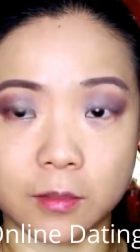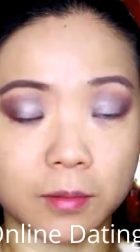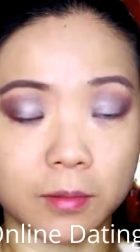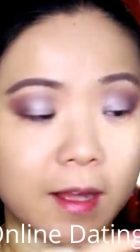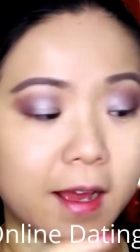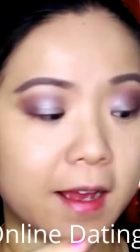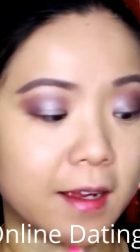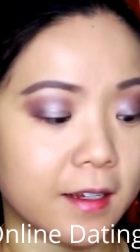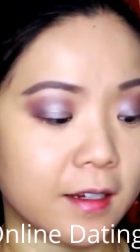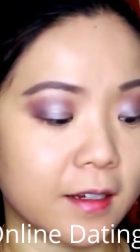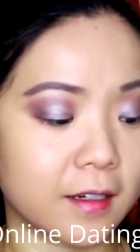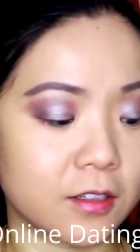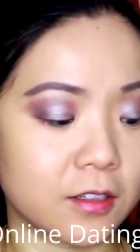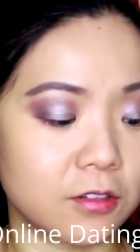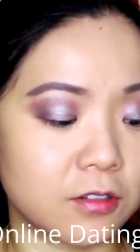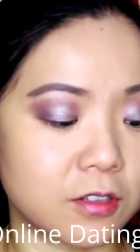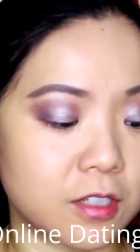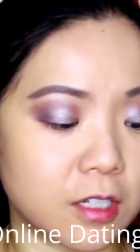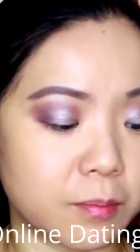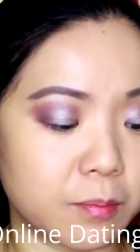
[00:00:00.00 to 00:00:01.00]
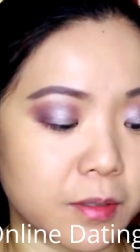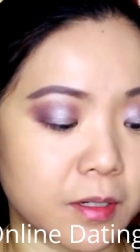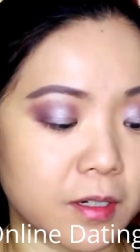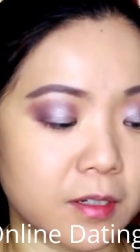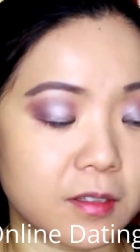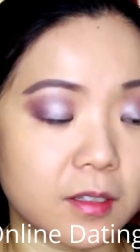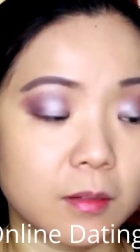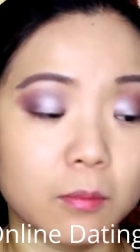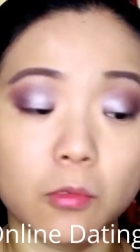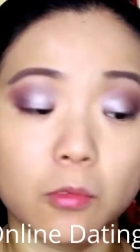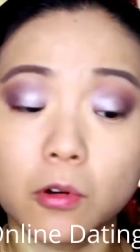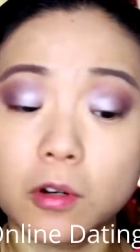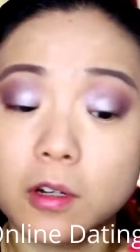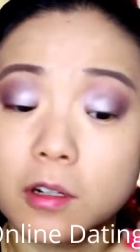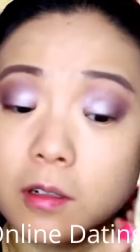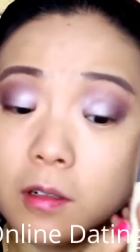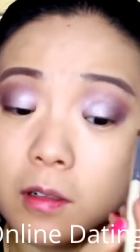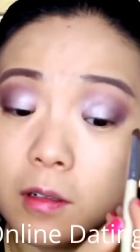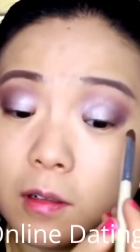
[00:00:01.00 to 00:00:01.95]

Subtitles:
the black, to deepen it some more.